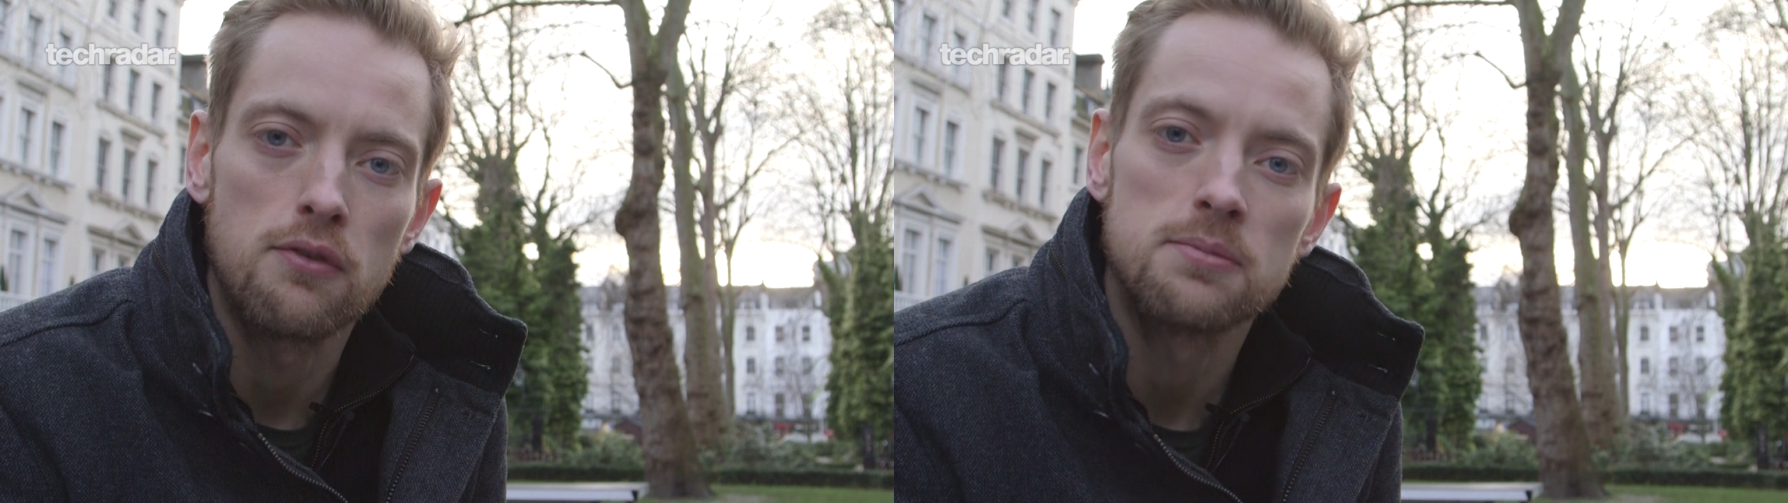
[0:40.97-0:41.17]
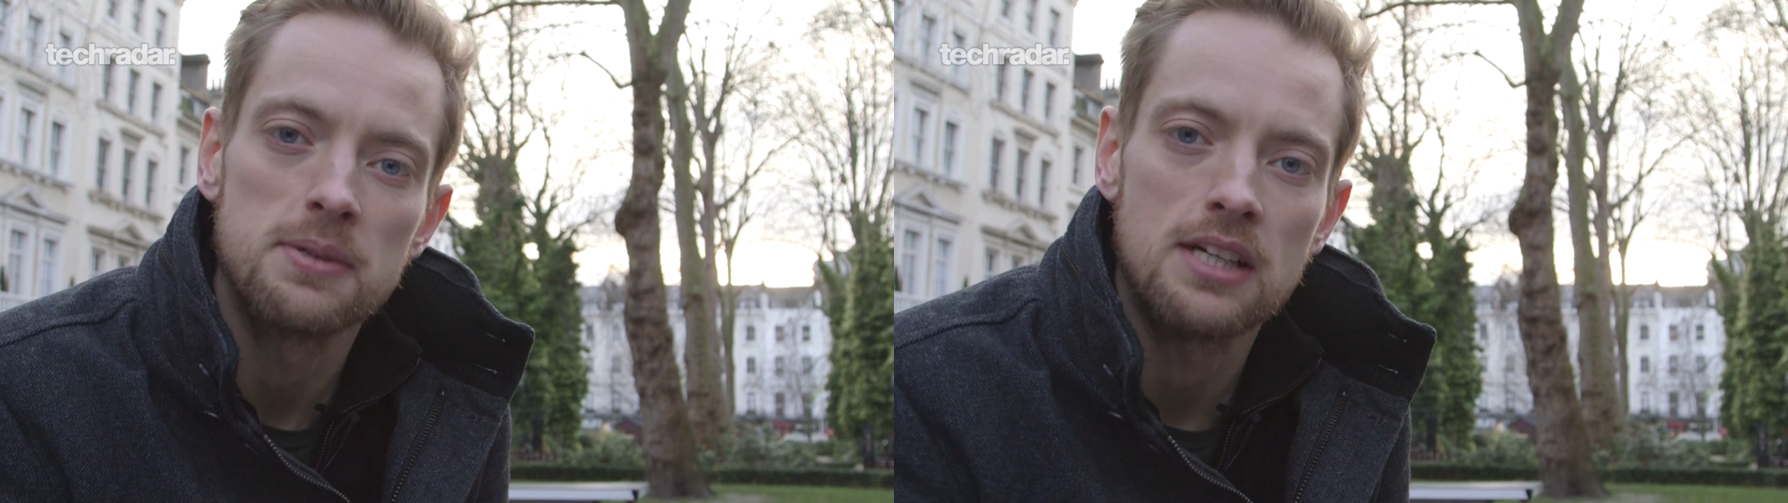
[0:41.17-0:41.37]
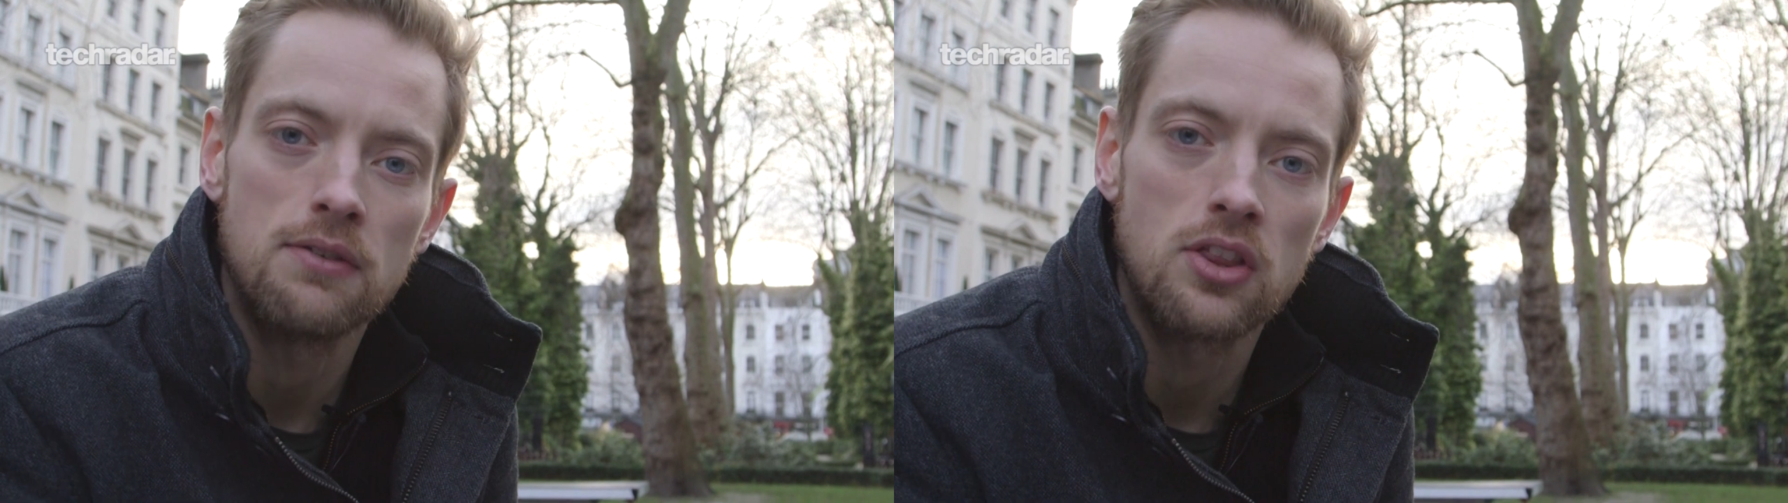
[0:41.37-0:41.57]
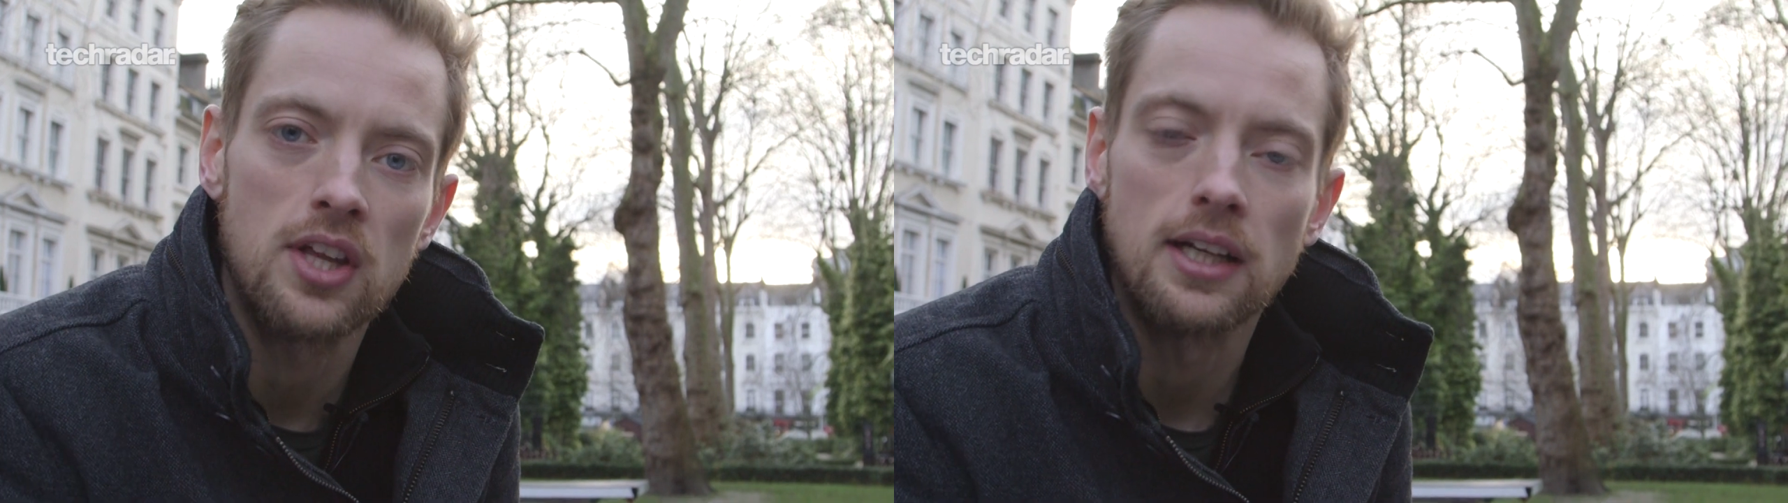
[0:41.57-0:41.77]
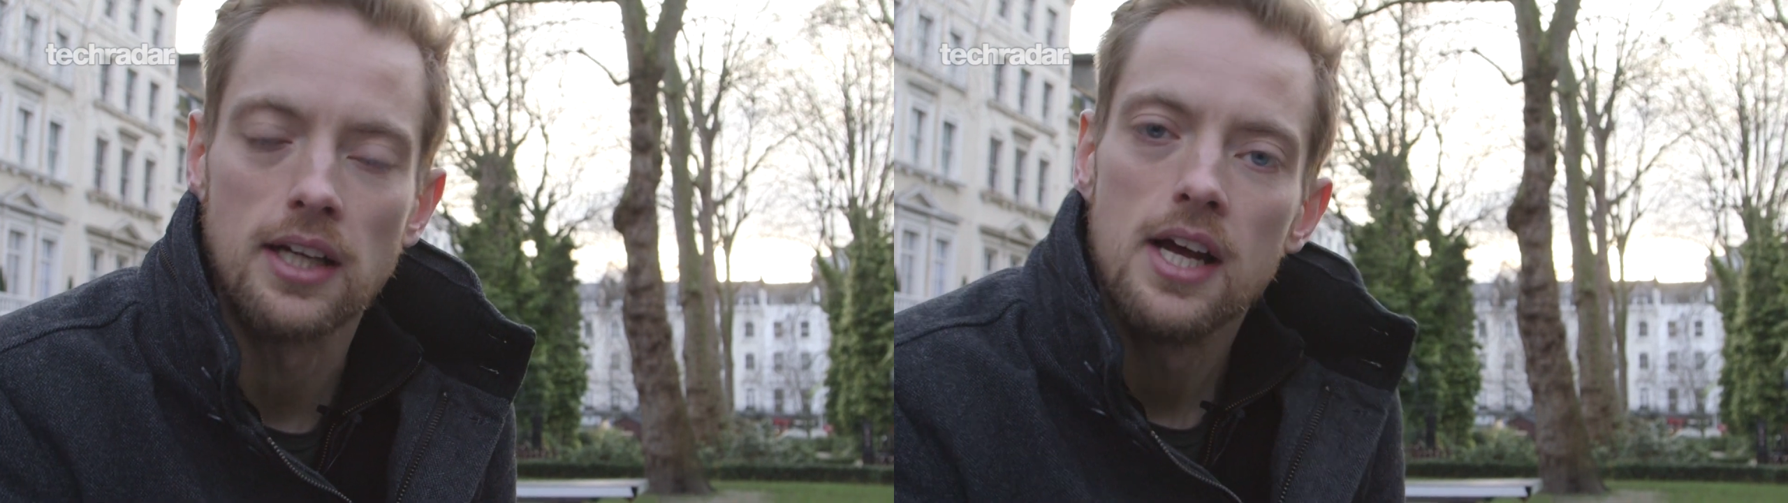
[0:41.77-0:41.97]
for a specific
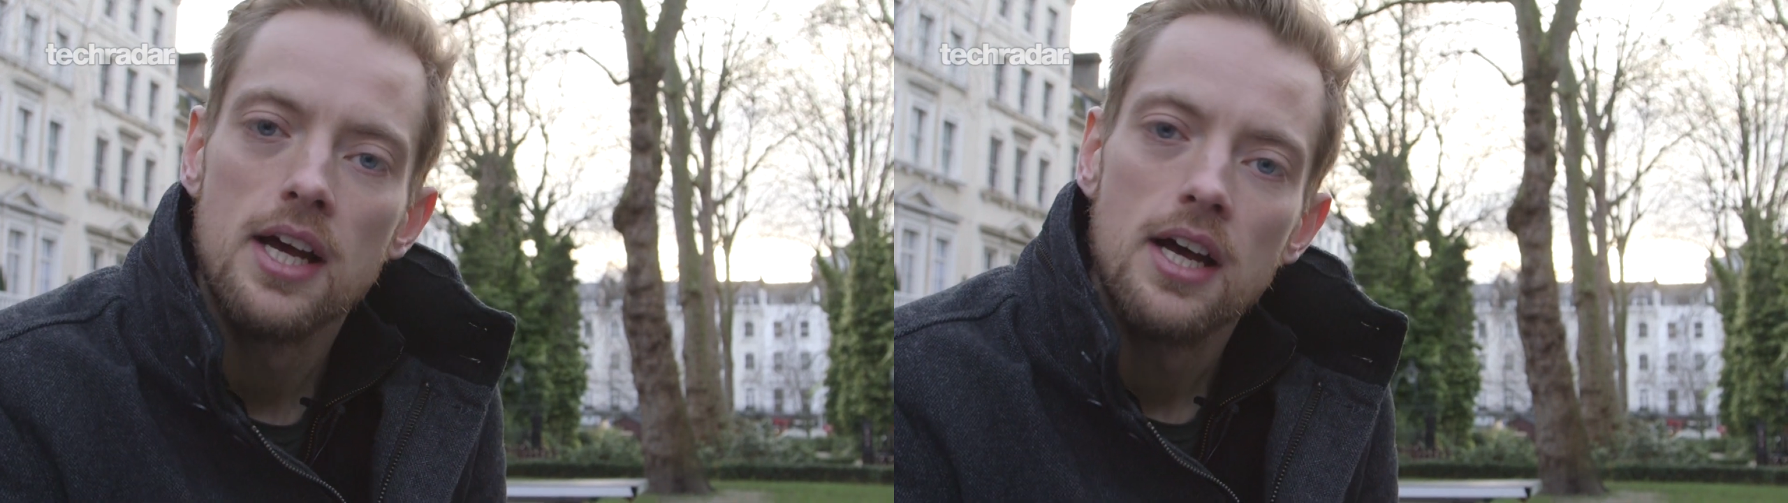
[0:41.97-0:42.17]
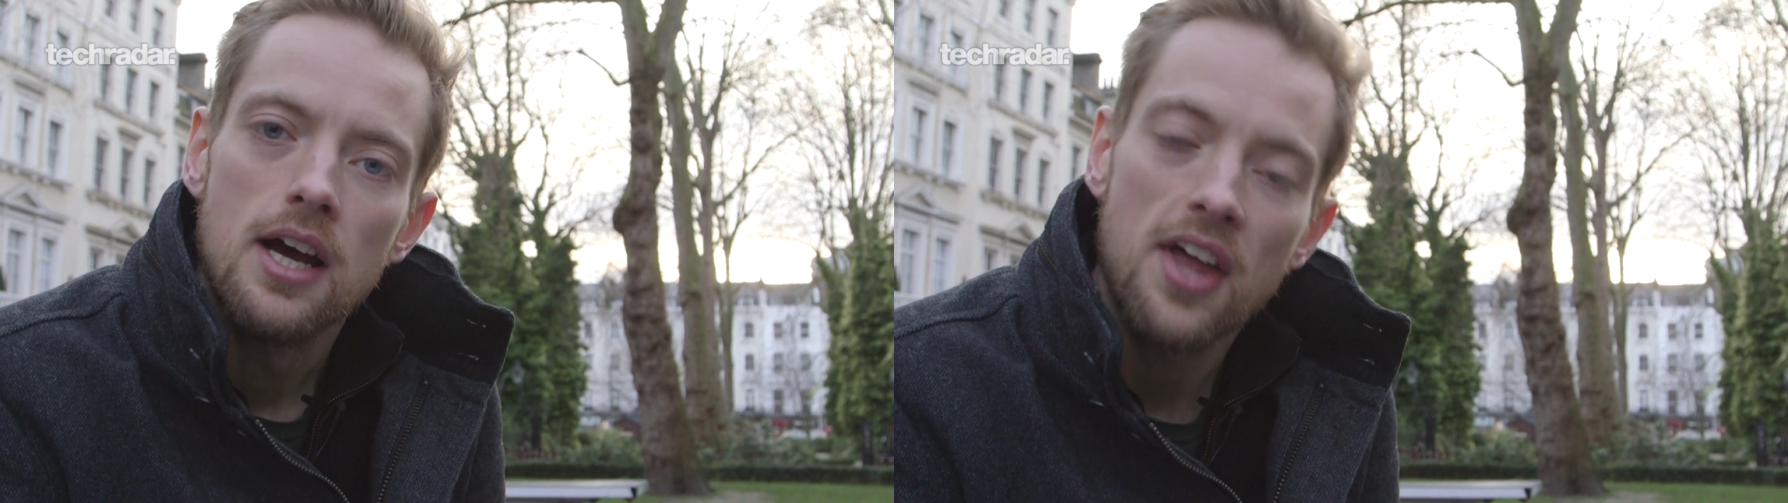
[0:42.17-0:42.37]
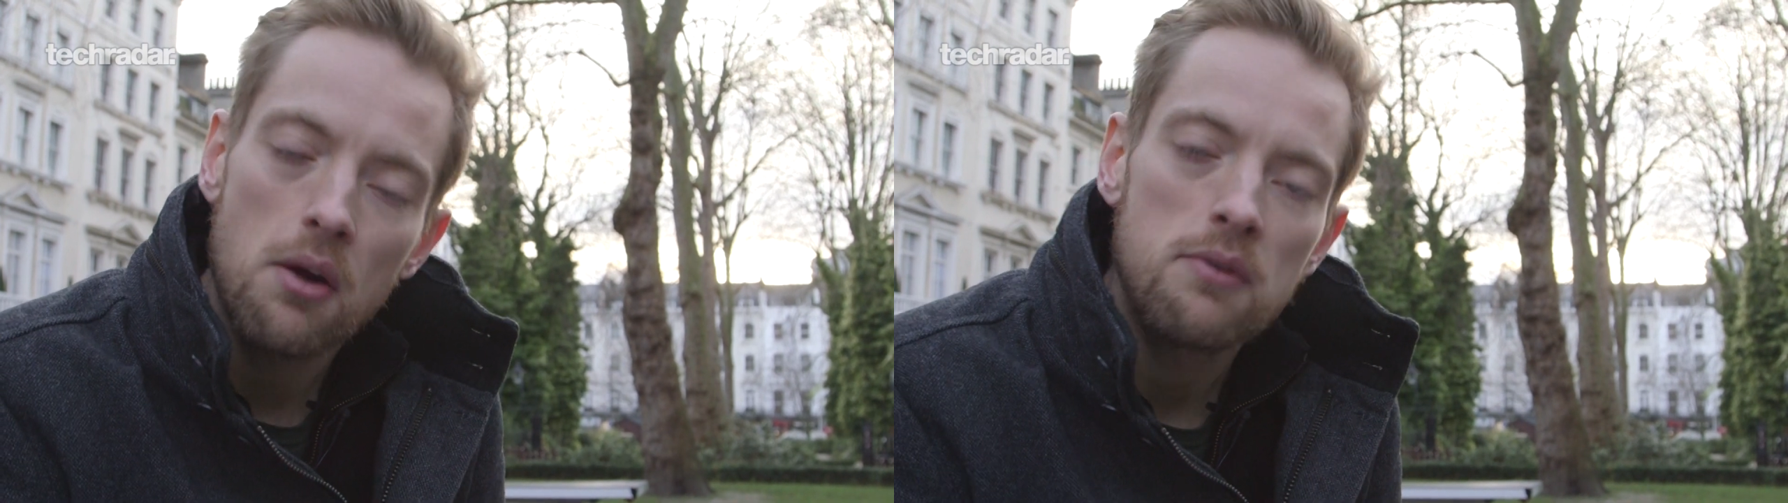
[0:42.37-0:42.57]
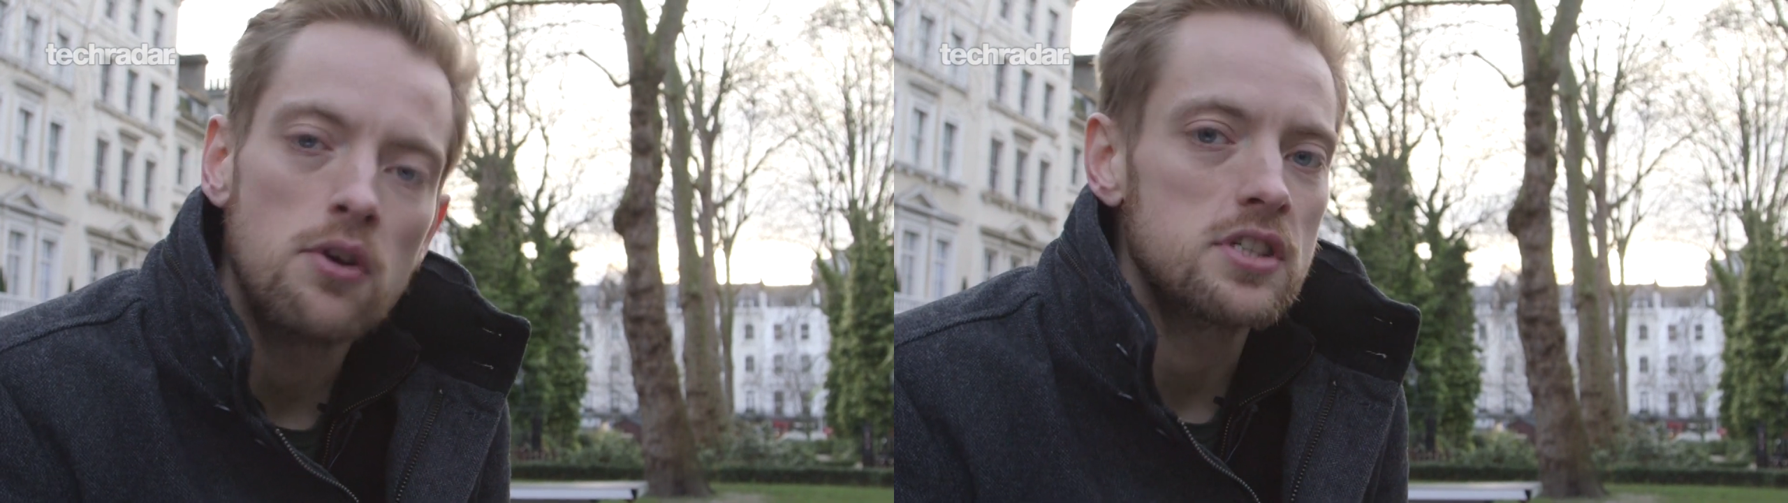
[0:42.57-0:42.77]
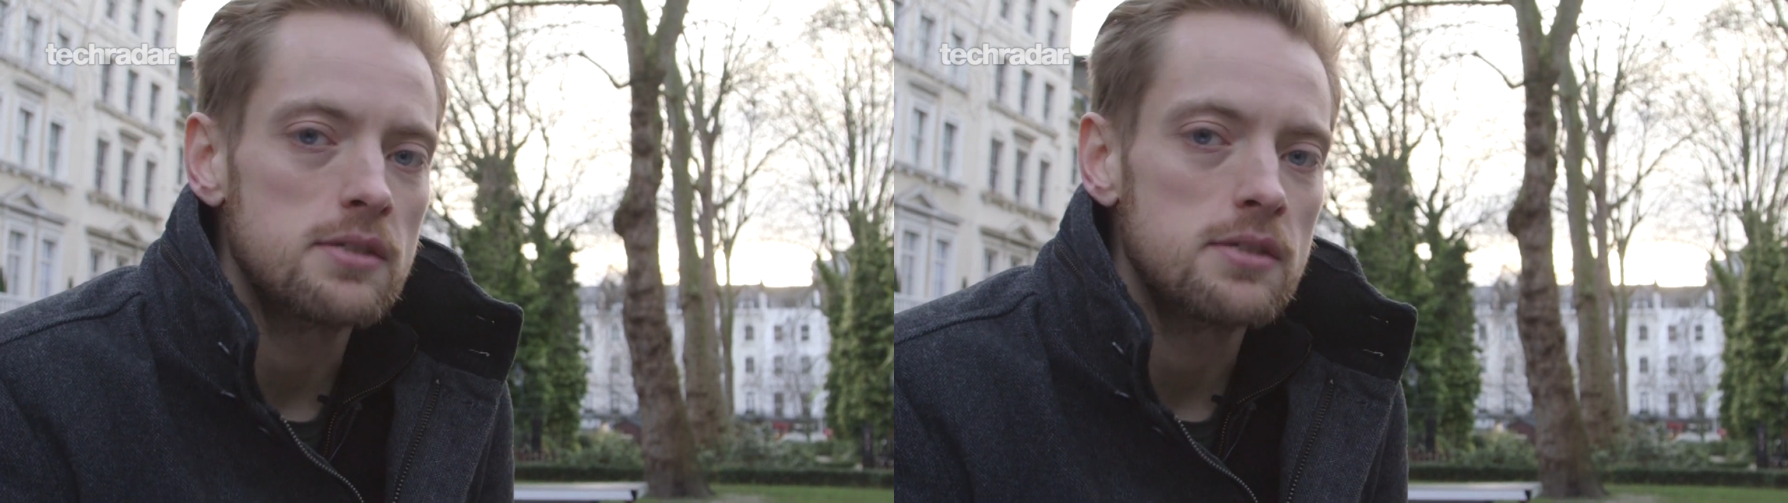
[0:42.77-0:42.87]
thing. Then we've got